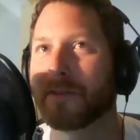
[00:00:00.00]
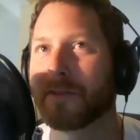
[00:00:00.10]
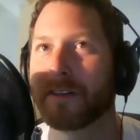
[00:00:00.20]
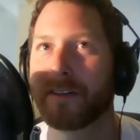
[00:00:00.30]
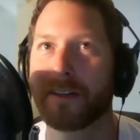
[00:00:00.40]

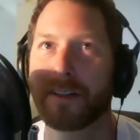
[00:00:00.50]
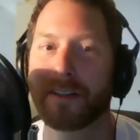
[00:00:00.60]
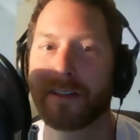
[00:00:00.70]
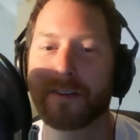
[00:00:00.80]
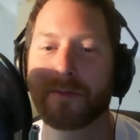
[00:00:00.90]
often.
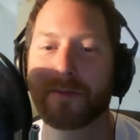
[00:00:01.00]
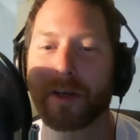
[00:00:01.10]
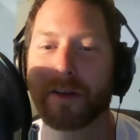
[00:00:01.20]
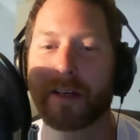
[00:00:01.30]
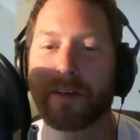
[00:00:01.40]
It
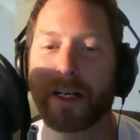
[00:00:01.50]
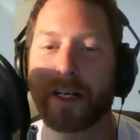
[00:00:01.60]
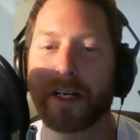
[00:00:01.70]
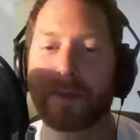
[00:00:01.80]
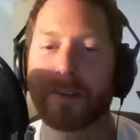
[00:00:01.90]
barely ever
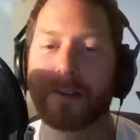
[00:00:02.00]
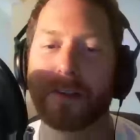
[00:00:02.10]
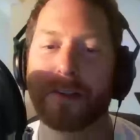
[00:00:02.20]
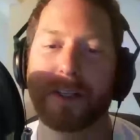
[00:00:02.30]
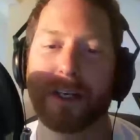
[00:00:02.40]
happened.
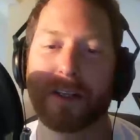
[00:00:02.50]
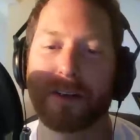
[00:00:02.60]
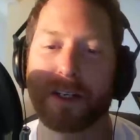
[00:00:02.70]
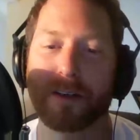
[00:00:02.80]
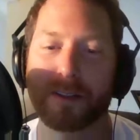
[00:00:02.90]
Now they're
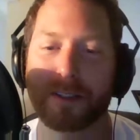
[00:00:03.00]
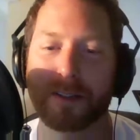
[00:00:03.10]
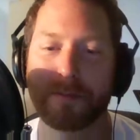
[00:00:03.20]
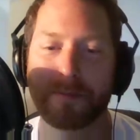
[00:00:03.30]
all the time,